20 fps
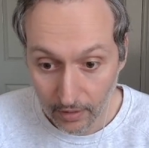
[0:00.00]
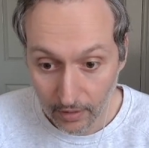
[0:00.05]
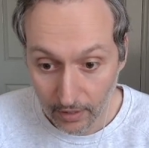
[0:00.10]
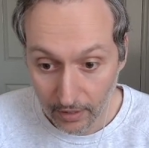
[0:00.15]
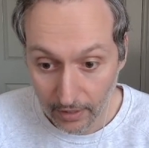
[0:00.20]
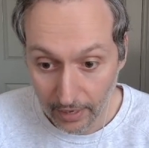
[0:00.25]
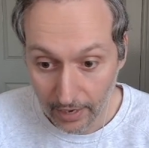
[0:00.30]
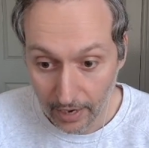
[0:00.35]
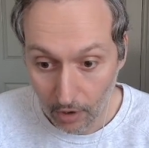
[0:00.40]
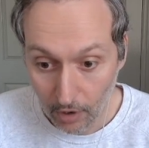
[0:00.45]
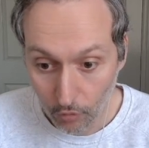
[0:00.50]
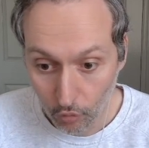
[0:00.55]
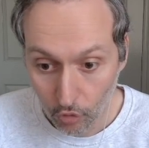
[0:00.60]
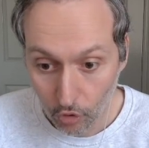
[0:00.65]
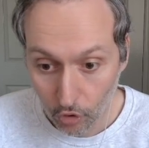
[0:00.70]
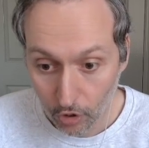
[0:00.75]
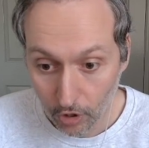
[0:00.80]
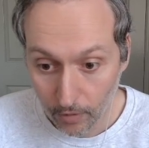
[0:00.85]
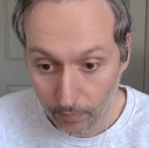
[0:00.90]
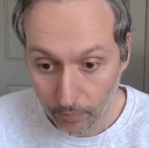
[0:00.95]
get our
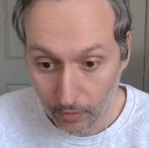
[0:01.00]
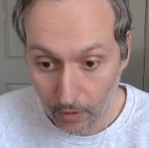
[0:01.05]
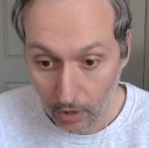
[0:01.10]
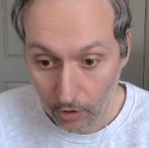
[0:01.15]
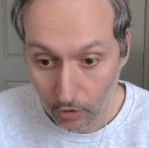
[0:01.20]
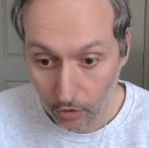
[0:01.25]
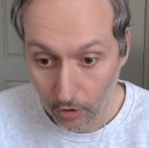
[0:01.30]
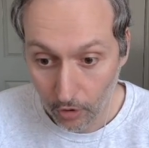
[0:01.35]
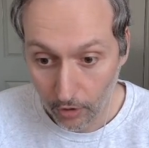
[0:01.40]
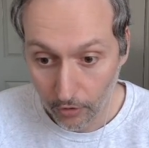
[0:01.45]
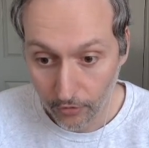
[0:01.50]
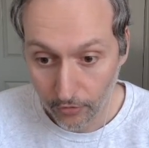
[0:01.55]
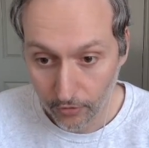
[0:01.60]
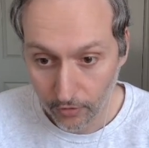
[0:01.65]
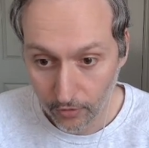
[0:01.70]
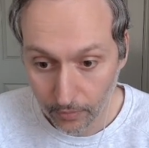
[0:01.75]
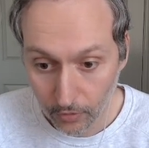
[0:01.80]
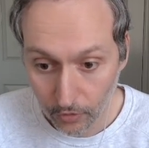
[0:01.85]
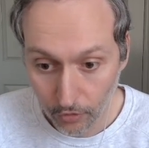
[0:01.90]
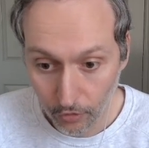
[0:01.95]
rook across
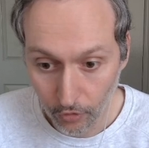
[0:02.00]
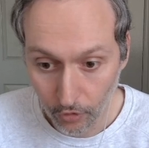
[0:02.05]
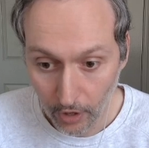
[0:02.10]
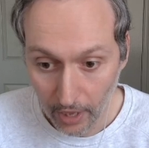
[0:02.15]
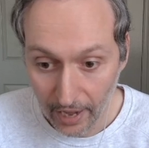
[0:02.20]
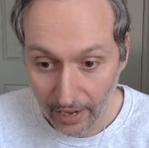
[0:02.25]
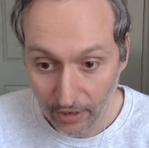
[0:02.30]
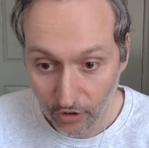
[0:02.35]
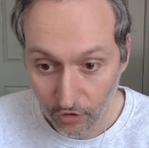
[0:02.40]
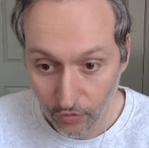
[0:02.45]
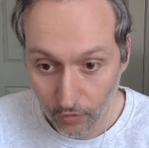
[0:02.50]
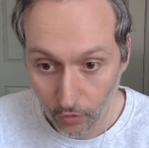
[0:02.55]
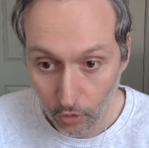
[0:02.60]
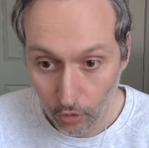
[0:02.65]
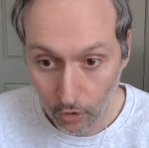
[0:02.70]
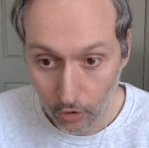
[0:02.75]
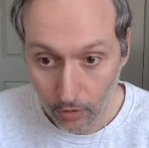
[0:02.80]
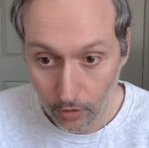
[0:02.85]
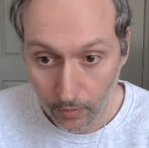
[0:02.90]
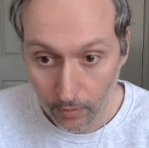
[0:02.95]
to
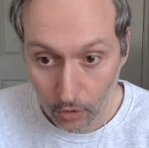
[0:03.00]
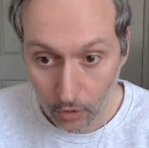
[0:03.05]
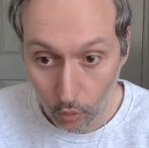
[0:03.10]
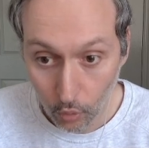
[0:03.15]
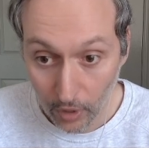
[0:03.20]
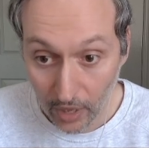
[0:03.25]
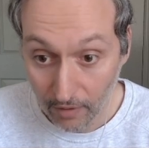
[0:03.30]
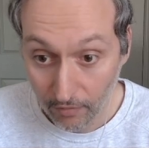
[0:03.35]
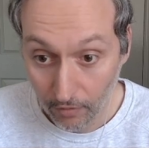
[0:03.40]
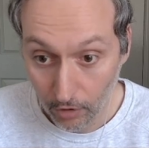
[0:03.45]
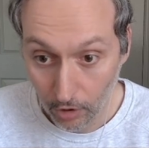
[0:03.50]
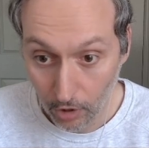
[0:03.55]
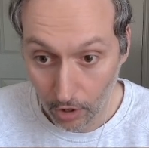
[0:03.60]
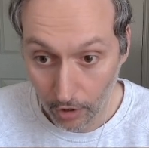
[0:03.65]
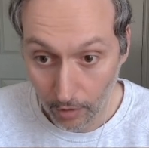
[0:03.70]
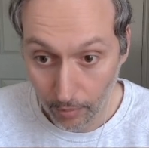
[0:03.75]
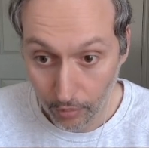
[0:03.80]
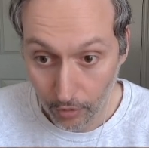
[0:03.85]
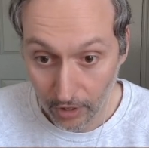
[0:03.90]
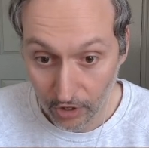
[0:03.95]
h4, we have a lot
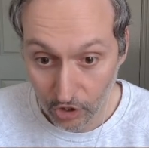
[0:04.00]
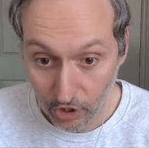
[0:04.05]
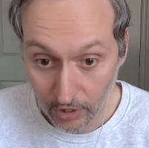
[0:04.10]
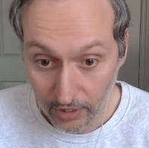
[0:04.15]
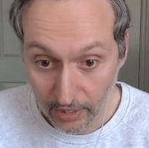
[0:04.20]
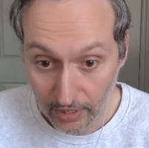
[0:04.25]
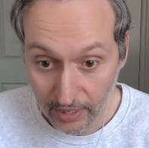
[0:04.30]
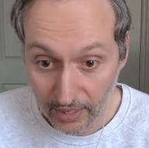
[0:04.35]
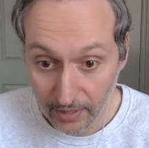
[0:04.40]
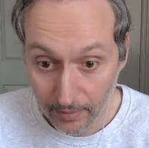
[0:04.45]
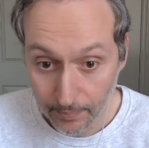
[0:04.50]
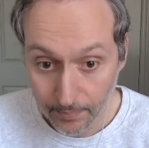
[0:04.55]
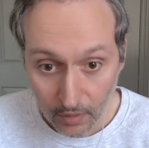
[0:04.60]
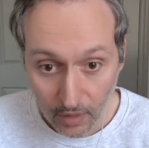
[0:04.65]
of pressure here.